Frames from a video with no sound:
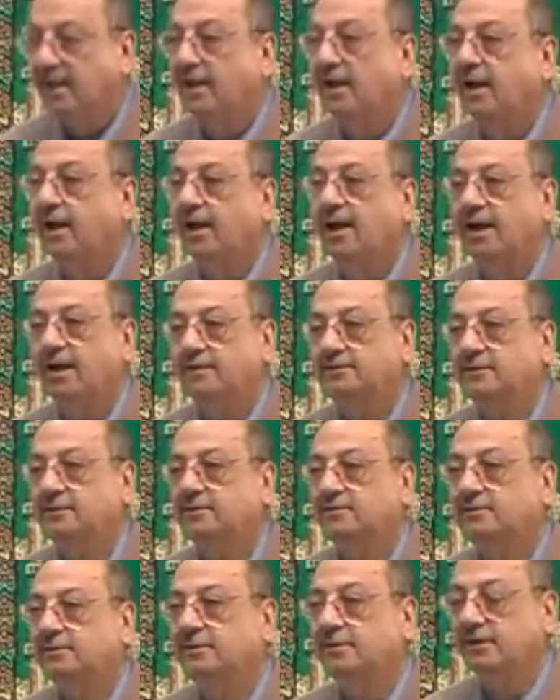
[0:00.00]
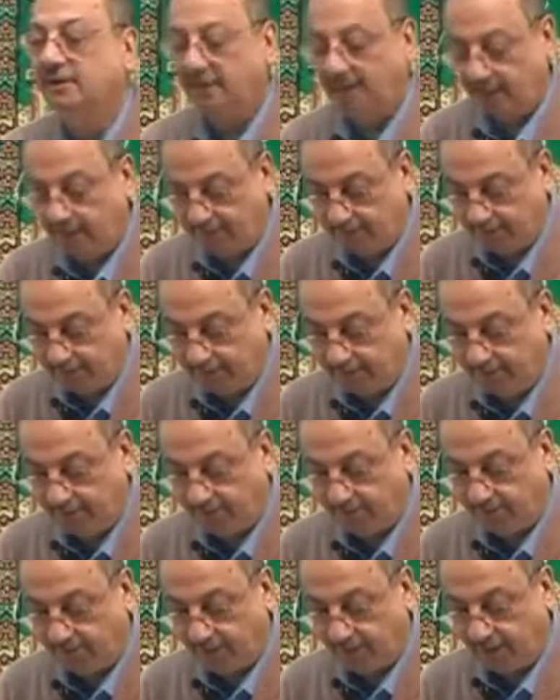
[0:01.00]
Adatti hadhihi
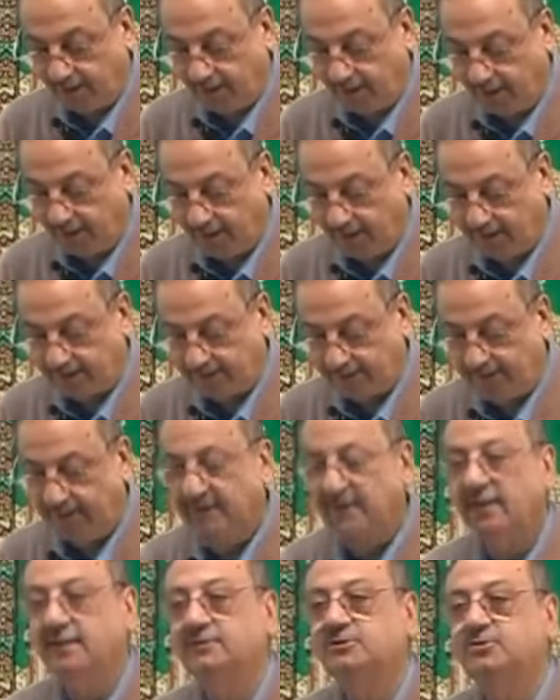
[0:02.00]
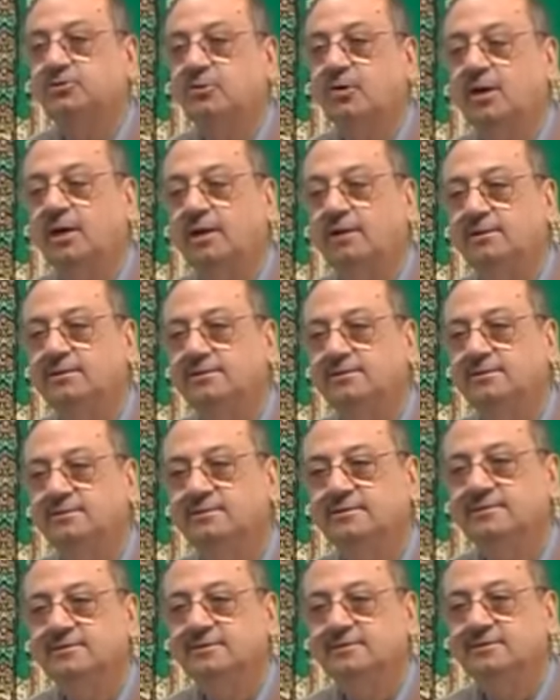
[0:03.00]
riyalati ya Suad?
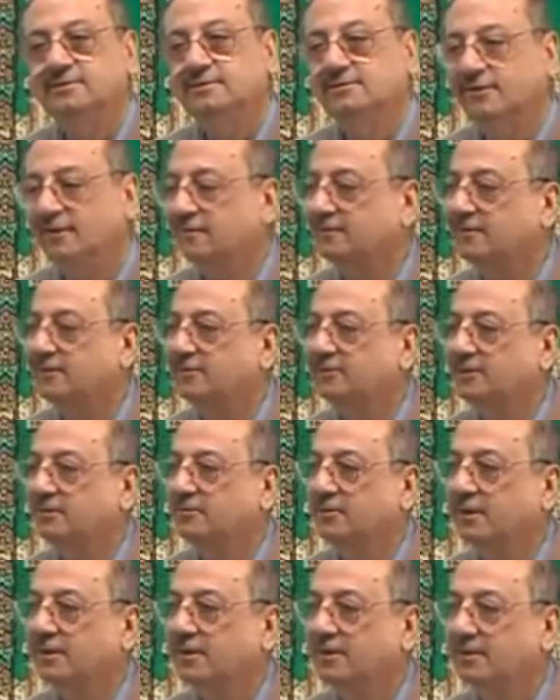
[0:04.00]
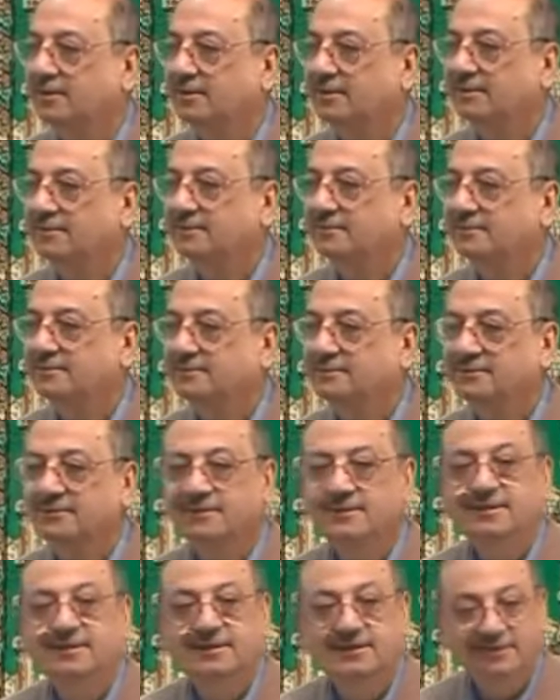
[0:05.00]
Translation, brother?
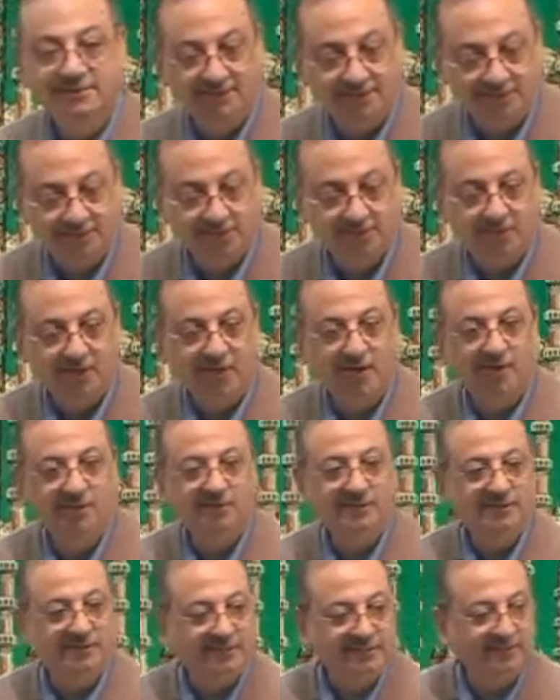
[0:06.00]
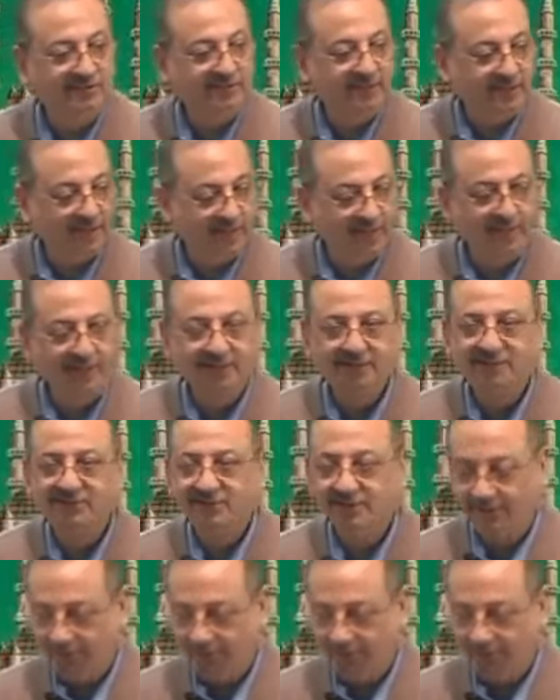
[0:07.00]
Did you count these riyals?